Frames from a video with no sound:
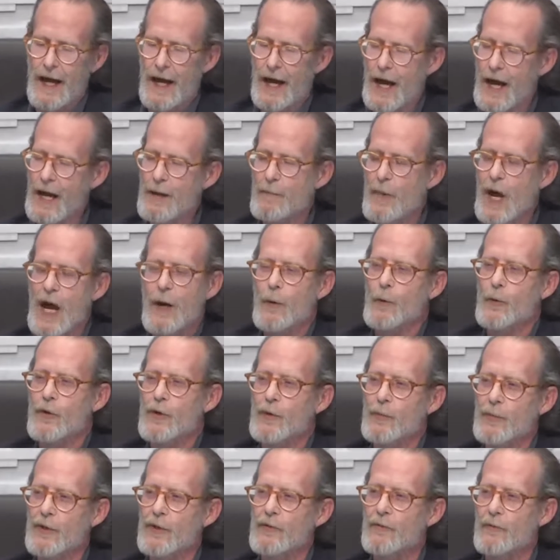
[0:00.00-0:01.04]
I
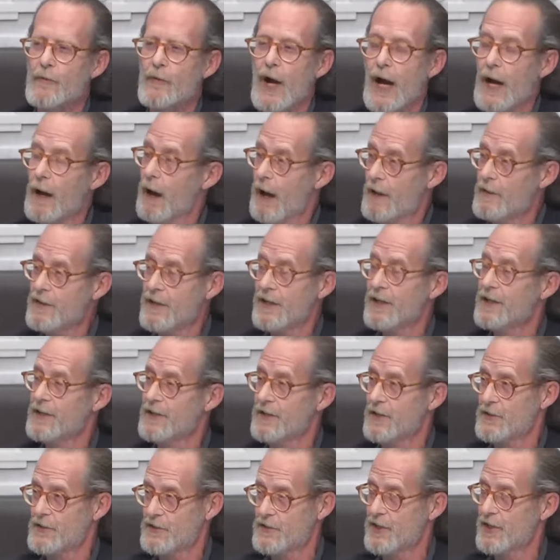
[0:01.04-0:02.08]
think in
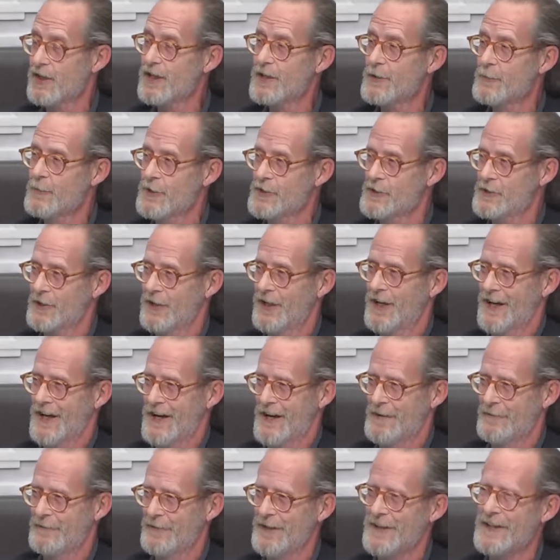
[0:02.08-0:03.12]
the city we should
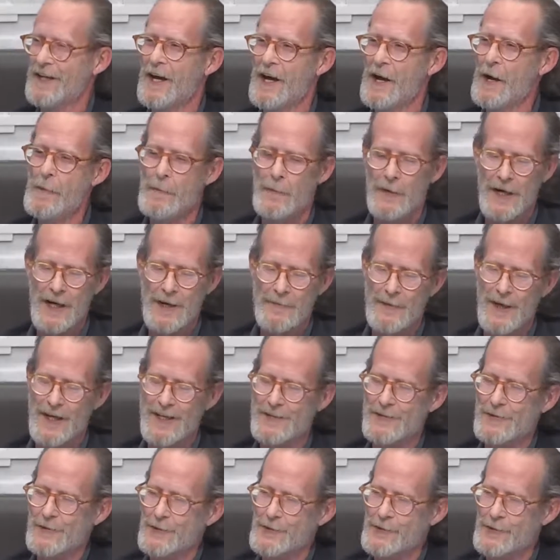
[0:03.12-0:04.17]
have it, but I'm
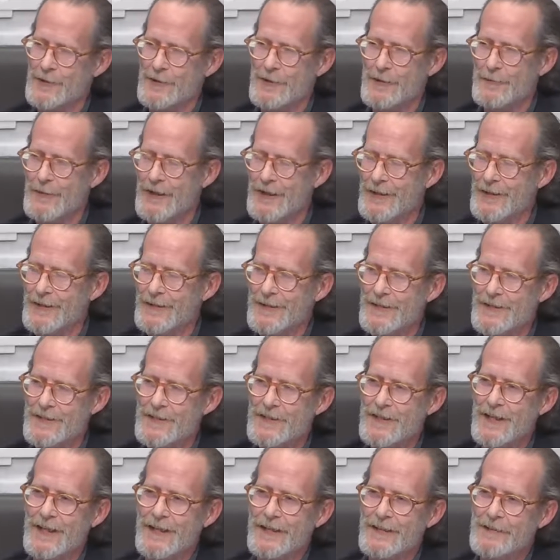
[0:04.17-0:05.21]
not so sure about in the
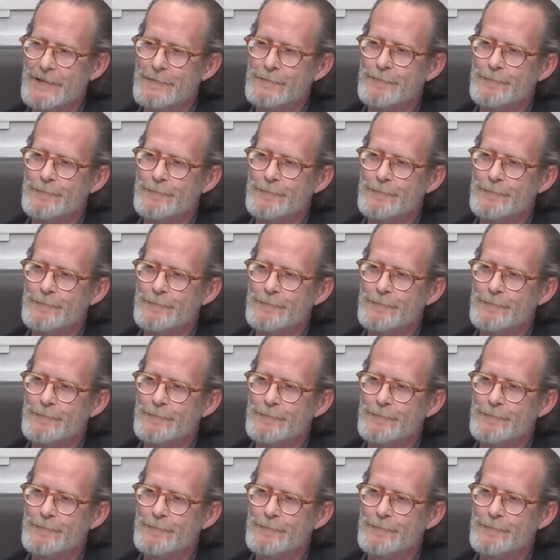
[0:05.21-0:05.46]
state.